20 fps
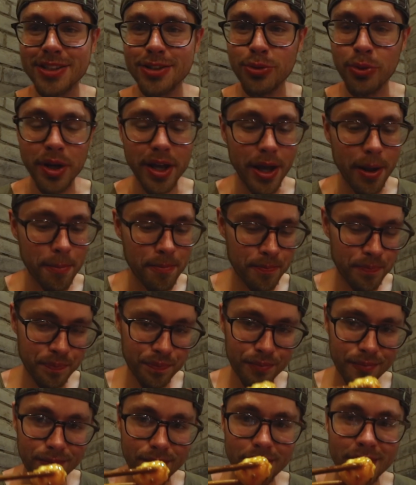sweat.
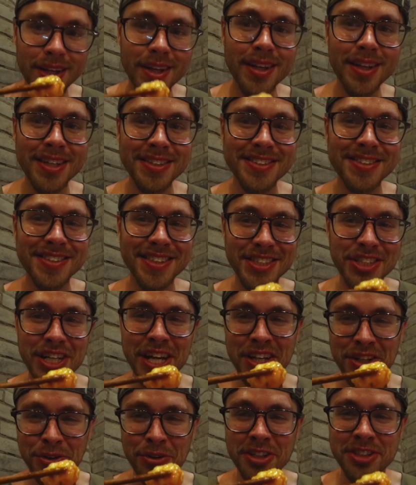This is the
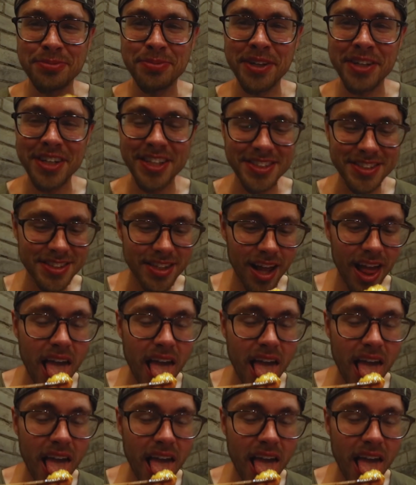Chengdu experience.